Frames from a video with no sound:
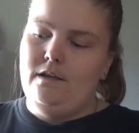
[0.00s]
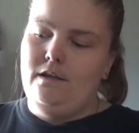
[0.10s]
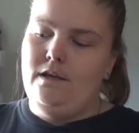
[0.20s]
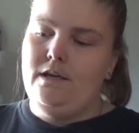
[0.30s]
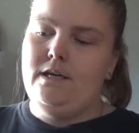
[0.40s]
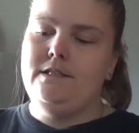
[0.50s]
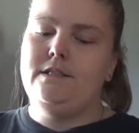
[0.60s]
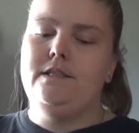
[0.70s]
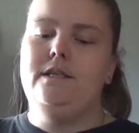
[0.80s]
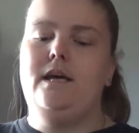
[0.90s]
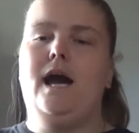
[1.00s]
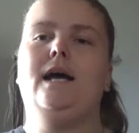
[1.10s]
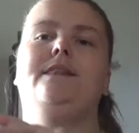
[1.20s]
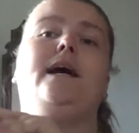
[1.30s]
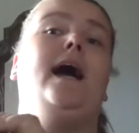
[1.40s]
And
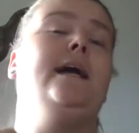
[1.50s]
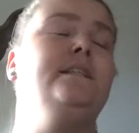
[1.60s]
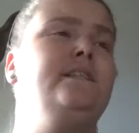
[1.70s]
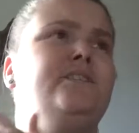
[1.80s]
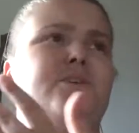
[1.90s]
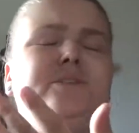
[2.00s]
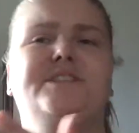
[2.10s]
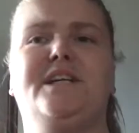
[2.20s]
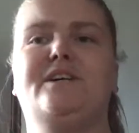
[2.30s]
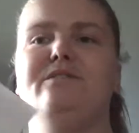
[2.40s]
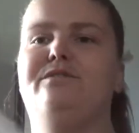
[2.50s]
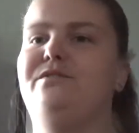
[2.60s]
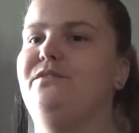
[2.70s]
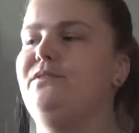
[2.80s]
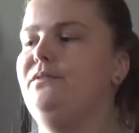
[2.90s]
at the end, so instead of
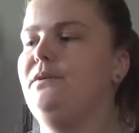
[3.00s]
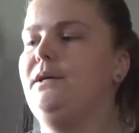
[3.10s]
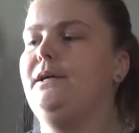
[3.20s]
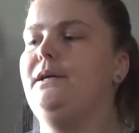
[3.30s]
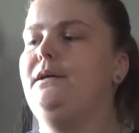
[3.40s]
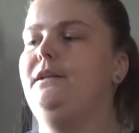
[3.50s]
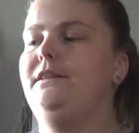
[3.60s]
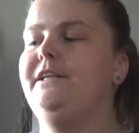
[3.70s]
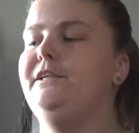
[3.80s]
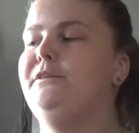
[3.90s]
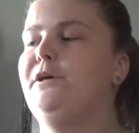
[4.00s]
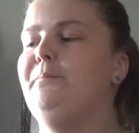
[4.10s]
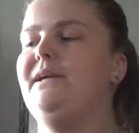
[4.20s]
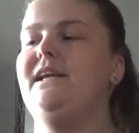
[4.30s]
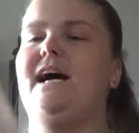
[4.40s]
the
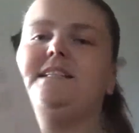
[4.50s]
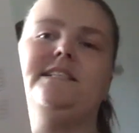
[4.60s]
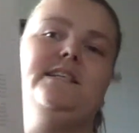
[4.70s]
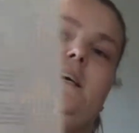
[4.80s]
them knot